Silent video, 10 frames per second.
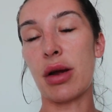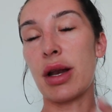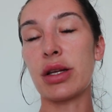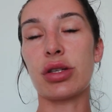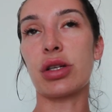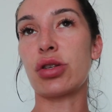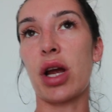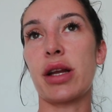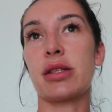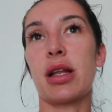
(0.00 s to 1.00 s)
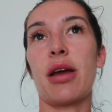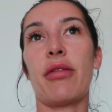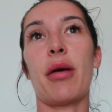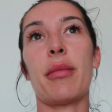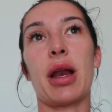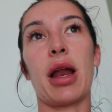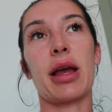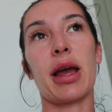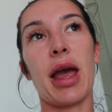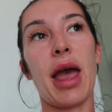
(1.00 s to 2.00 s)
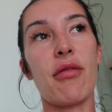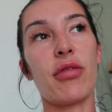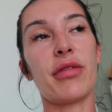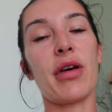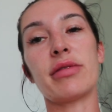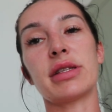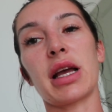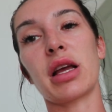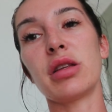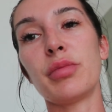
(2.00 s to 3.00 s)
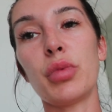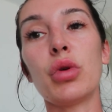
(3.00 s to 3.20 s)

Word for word: It literally drains the life out of me like every five seconds.